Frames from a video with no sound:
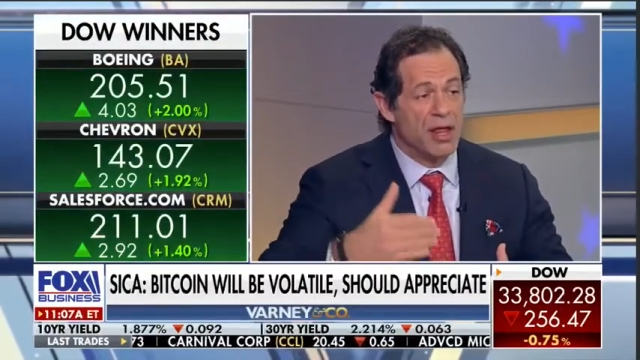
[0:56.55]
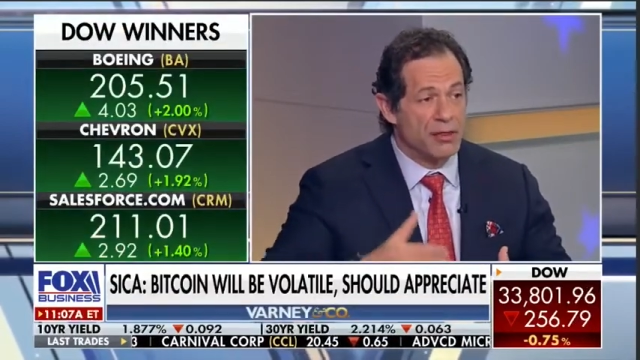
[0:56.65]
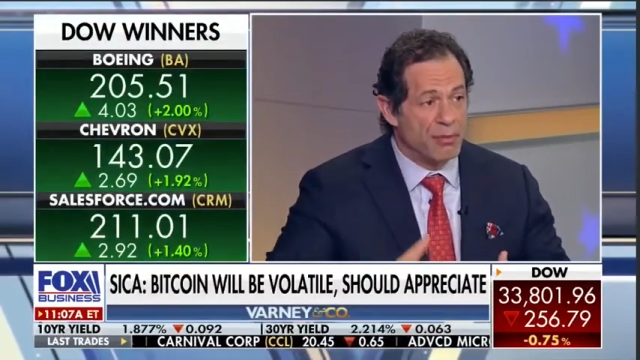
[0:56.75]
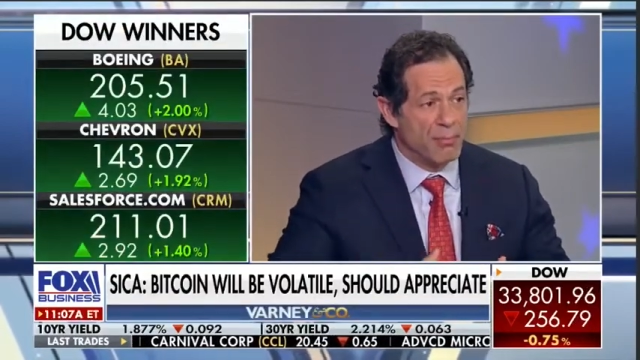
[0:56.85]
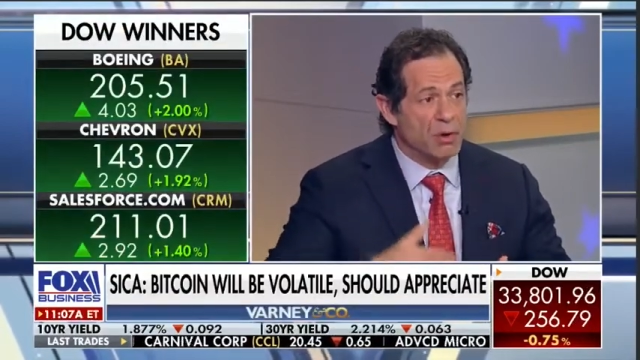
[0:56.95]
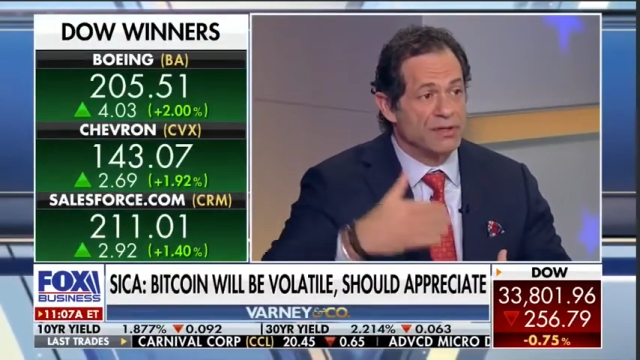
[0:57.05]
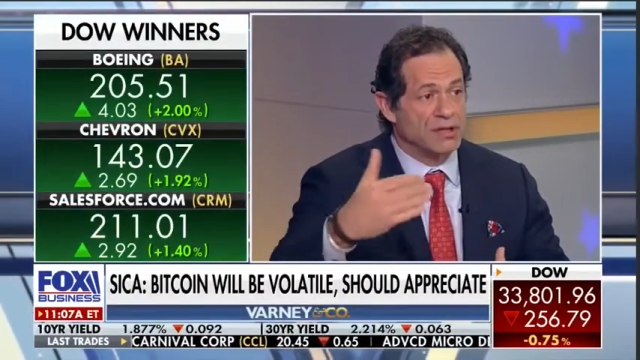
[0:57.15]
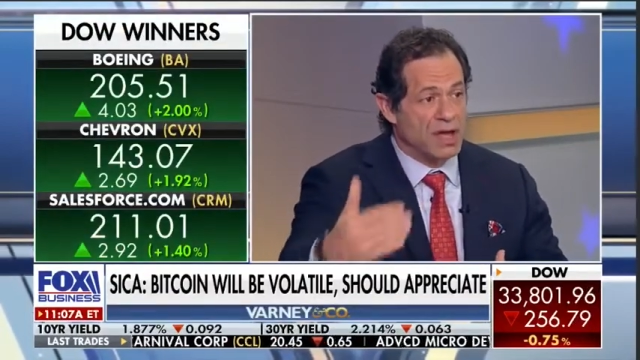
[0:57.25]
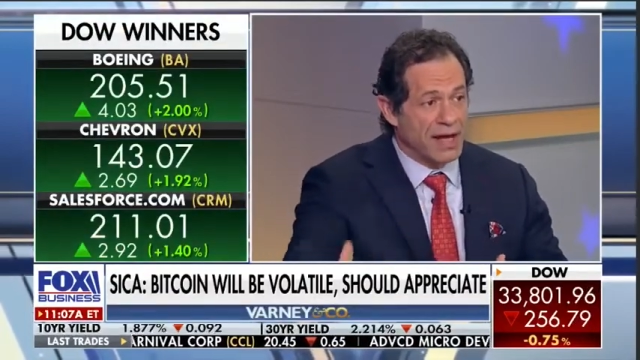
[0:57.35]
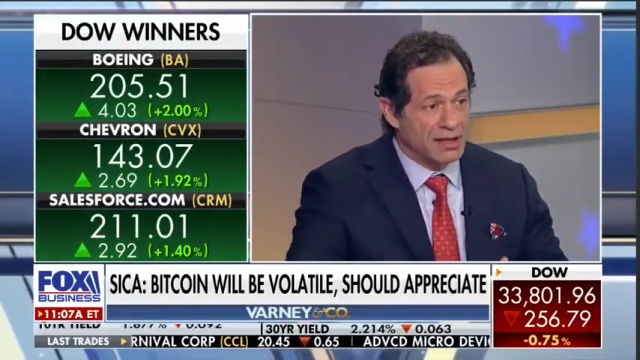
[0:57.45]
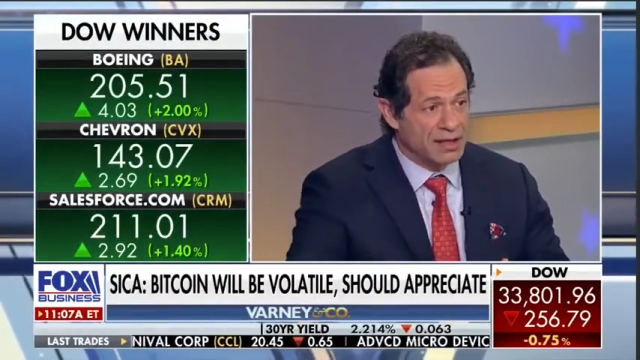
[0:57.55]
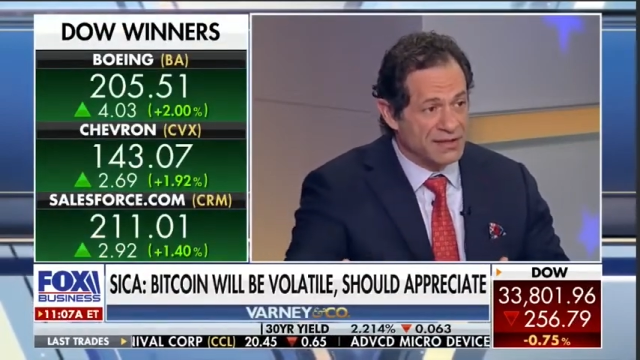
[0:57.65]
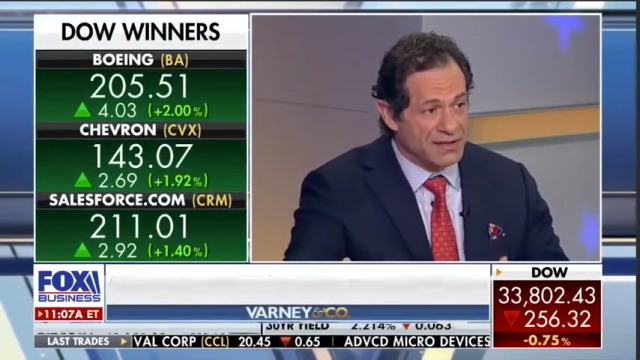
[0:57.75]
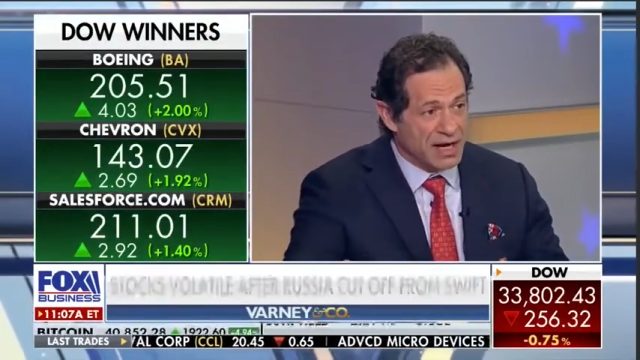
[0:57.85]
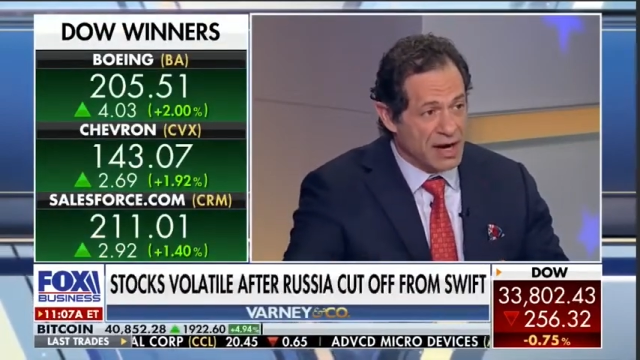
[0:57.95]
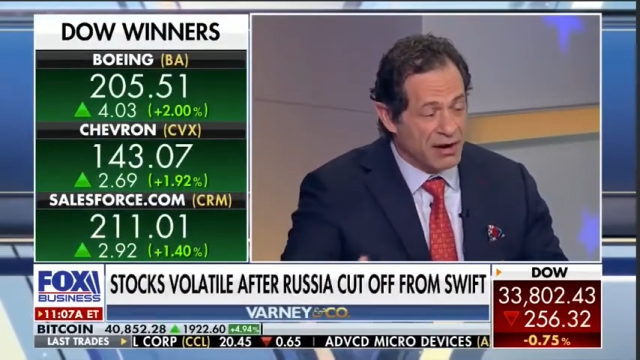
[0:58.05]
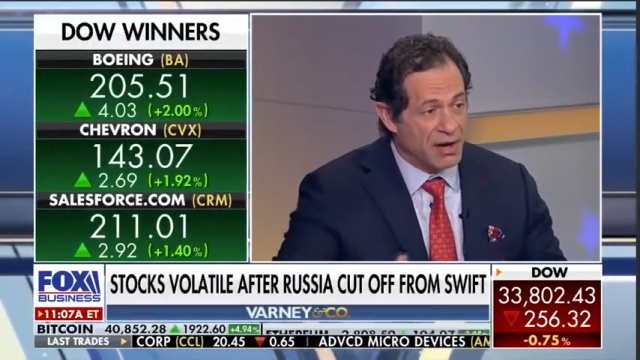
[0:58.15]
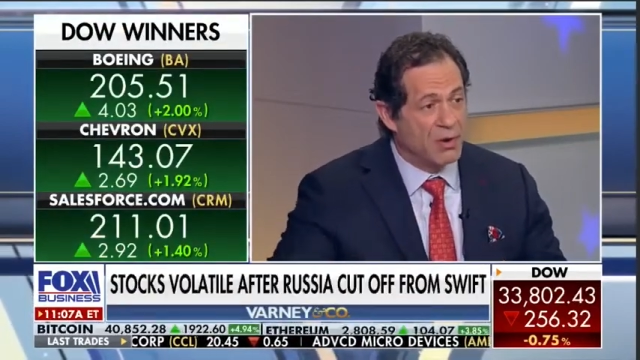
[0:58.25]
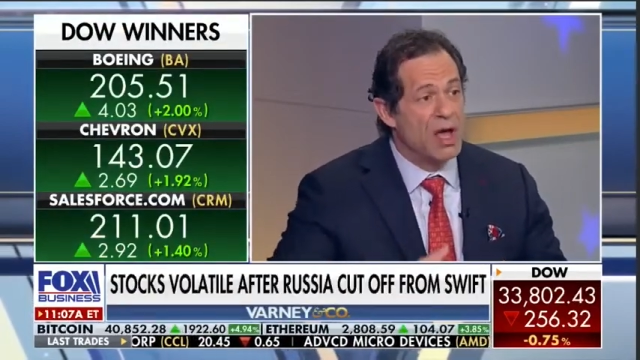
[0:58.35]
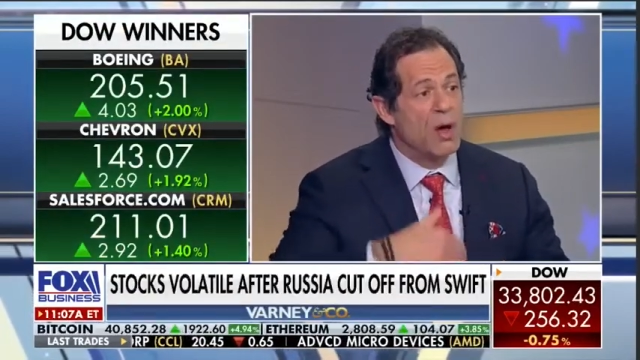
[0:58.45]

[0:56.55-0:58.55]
the most likely scenario.